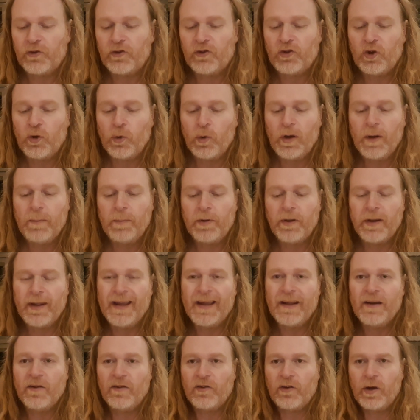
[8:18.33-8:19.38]
chewy, but
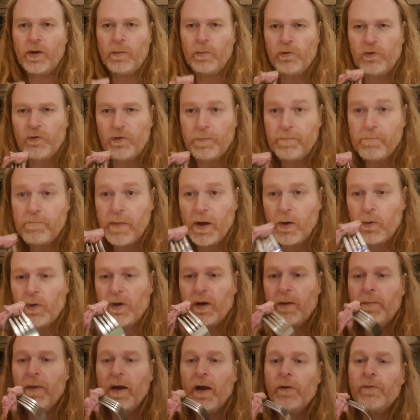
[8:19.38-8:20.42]
the inside was just melt
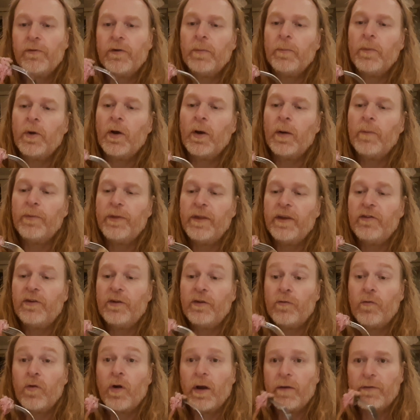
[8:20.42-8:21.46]
in the mouth. This
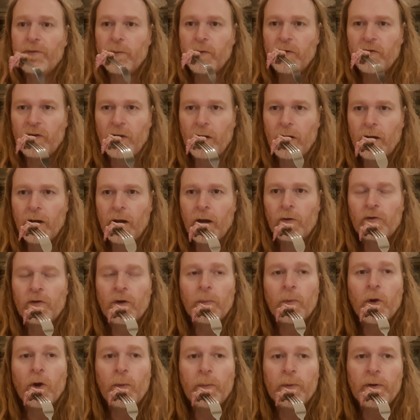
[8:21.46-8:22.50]
is right from the center now,
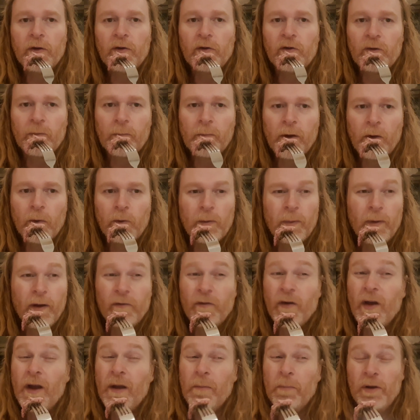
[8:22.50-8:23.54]
so I'm hoping this is melt in the
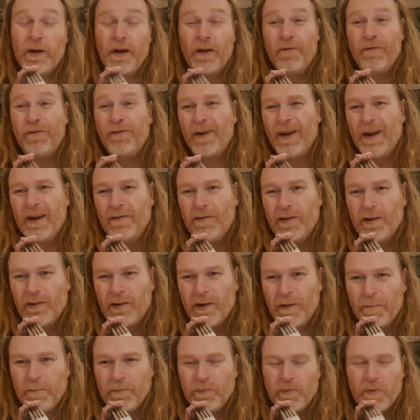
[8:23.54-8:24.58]
mouth. But the
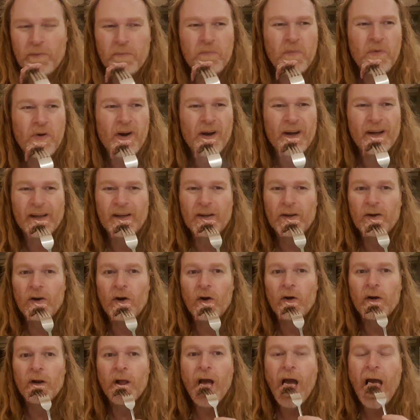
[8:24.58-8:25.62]
flavors, my
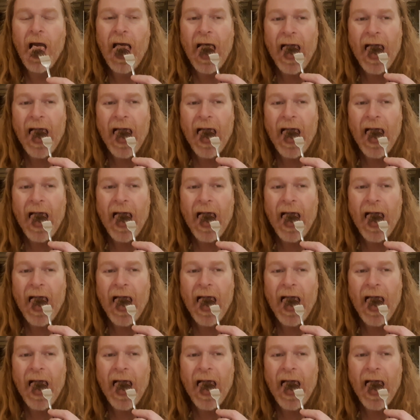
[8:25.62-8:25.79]
God.